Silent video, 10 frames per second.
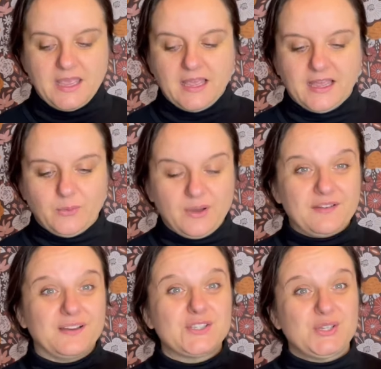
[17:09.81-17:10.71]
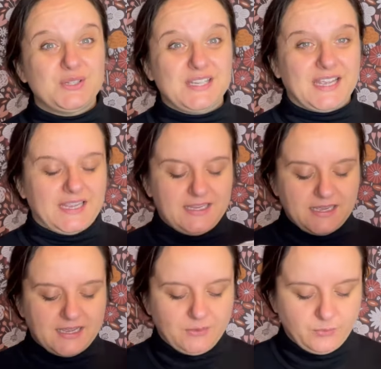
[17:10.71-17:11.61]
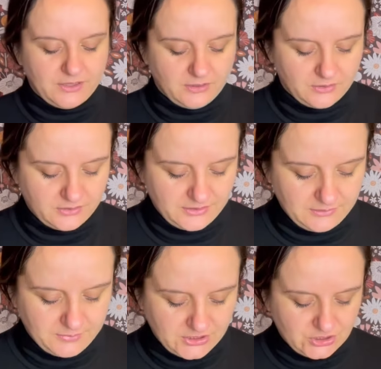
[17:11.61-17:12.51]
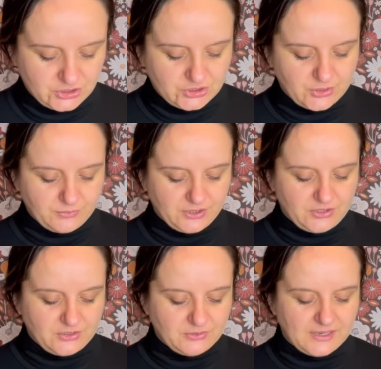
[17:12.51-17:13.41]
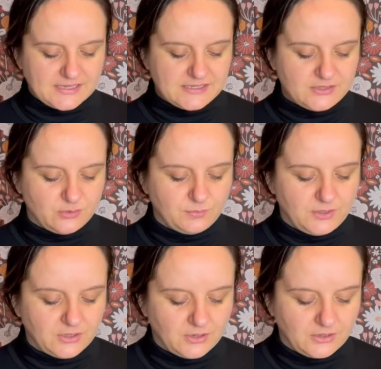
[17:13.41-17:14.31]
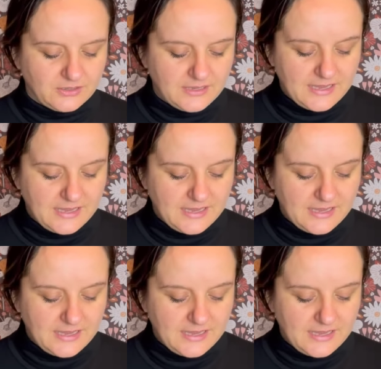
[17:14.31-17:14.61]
However, today I will only be showing you until block